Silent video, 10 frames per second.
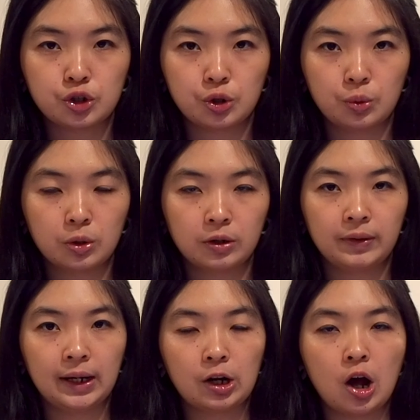to
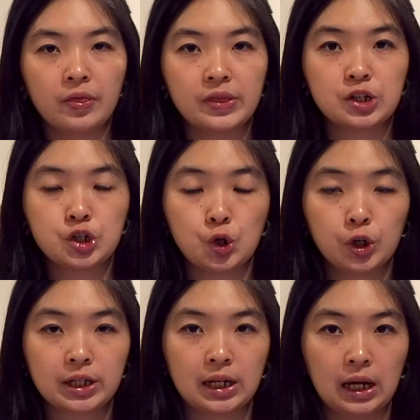create on the
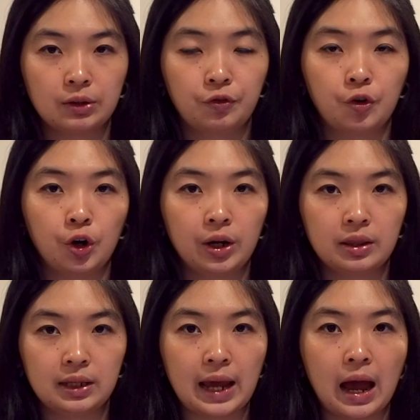shortcut for
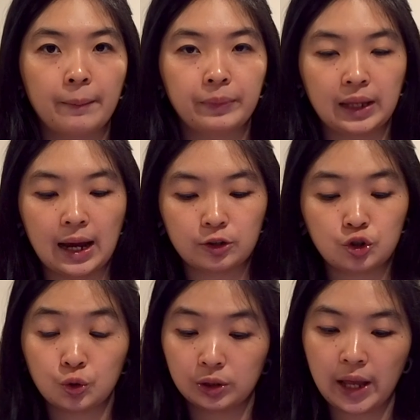the app
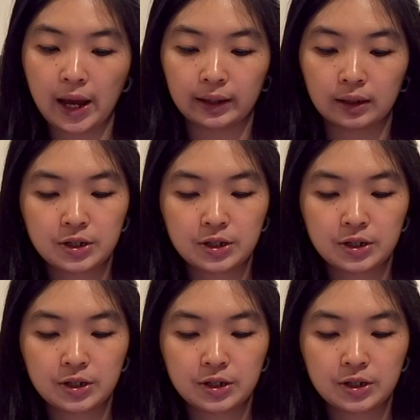that you'd like.